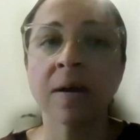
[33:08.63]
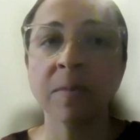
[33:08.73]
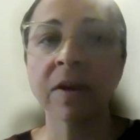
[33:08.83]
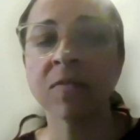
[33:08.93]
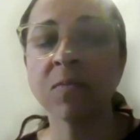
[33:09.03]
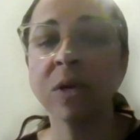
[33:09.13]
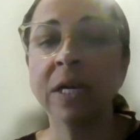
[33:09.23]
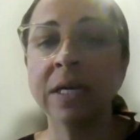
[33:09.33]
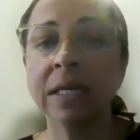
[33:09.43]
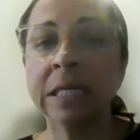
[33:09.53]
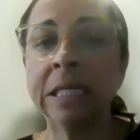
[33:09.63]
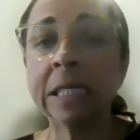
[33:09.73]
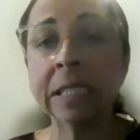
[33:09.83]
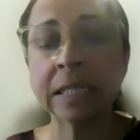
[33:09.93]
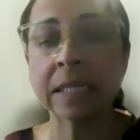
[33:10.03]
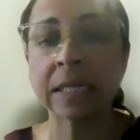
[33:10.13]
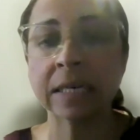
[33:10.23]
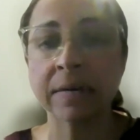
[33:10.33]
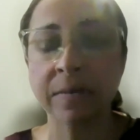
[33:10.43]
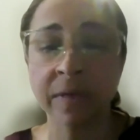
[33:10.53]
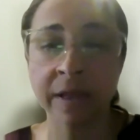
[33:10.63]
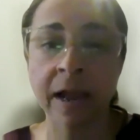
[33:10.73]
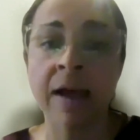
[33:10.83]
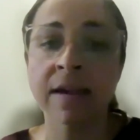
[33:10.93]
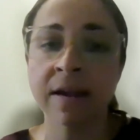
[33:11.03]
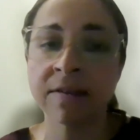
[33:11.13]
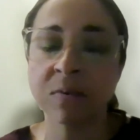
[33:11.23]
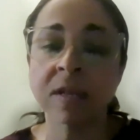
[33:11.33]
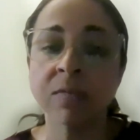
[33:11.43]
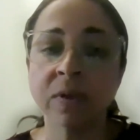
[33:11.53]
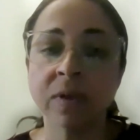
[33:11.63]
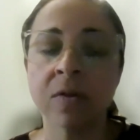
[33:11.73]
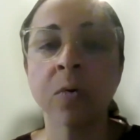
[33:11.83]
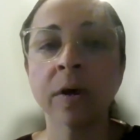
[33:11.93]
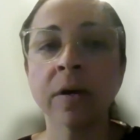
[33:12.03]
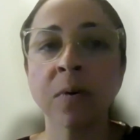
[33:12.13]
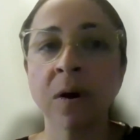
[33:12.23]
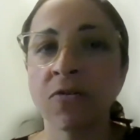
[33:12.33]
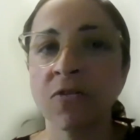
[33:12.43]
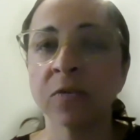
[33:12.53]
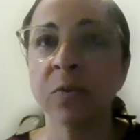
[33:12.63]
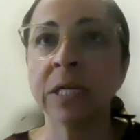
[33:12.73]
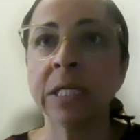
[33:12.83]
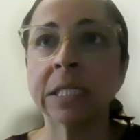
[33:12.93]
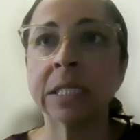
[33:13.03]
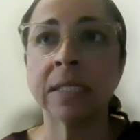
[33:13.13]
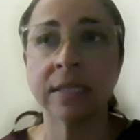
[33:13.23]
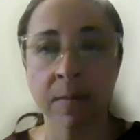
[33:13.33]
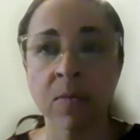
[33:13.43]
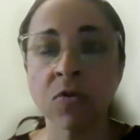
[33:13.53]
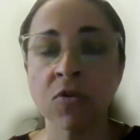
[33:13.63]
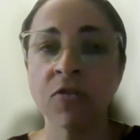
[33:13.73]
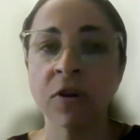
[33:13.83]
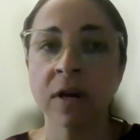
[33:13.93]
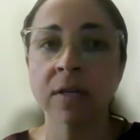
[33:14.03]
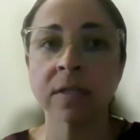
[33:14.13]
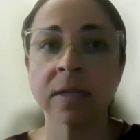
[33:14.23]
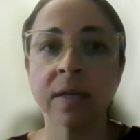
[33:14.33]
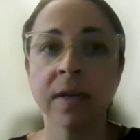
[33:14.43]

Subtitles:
because we need to, like as we did with the Equated project, we need to demonstrate